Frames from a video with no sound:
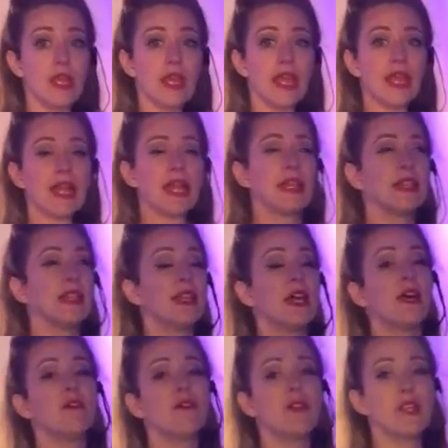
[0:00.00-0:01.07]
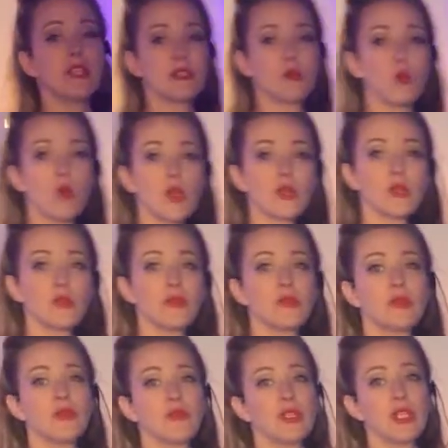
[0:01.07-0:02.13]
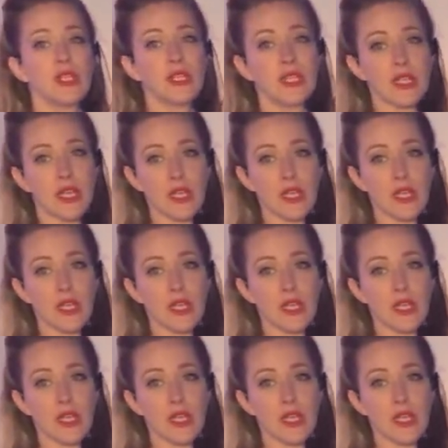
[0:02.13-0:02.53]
And I love this wonderful feeling